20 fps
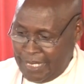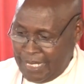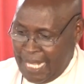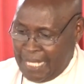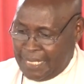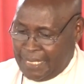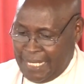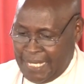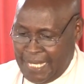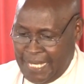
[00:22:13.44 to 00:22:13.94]

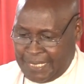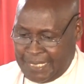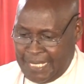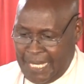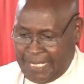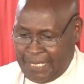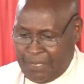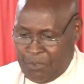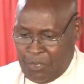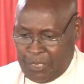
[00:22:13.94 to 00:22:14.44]
And
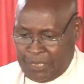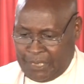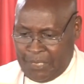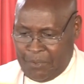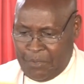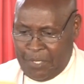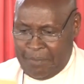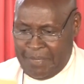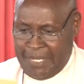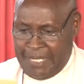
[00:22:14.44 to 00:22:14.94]
exactly what the
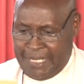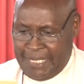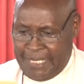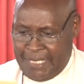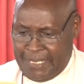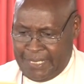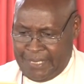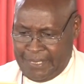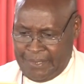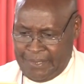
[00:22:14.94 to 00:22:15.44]
women
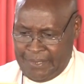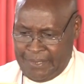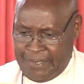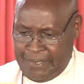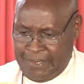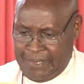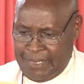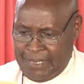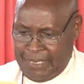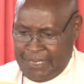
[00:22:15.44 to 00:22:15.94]
did.
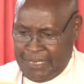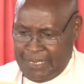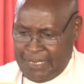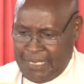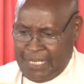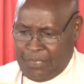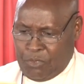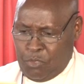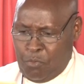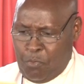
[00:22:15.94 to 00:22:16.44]

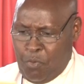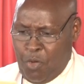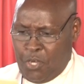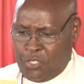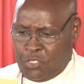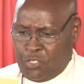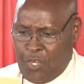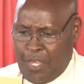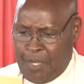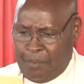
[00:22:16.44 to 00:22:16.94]
The tomb
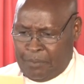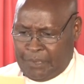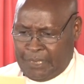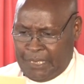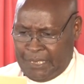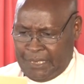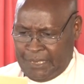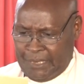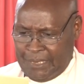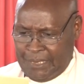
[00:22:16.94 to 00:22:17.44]
was so
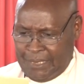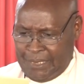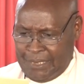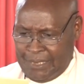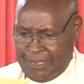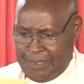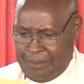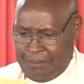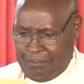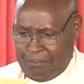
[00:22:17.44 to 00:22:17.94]
empty,
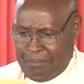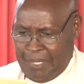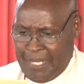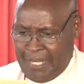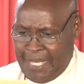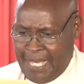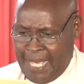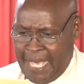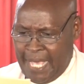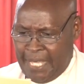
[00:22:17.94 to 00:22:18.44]
but
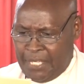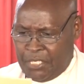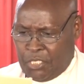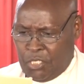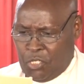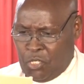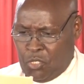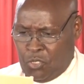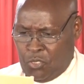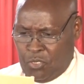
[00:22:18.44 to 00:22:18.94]
the
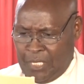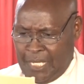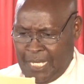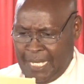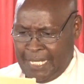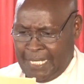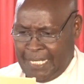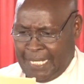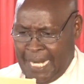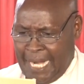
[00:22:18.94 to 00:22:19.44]
angel
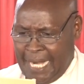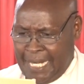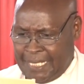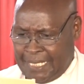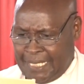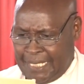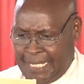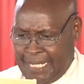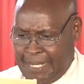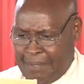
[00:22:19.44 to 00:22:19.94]

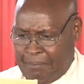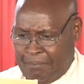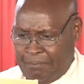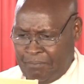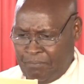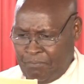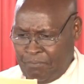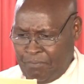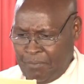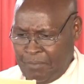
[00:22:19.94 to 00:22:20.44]
encouraged them
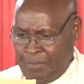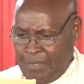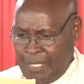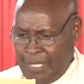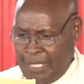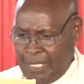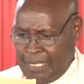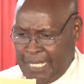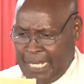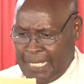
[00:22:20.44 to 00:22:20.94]

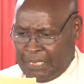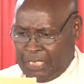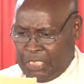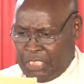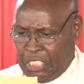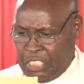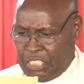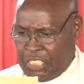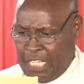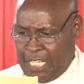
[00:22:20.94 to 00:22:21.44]
that
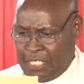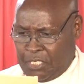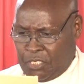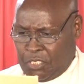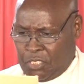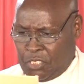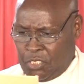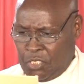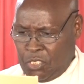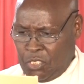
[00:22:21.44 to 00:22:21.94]

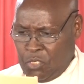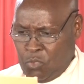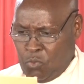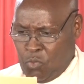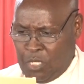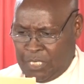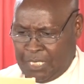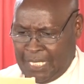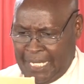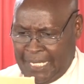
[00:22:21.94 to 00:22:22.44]
Jesus
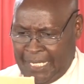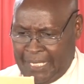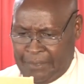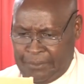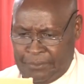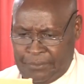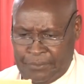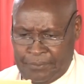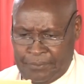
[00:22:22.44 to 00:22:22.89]
was alive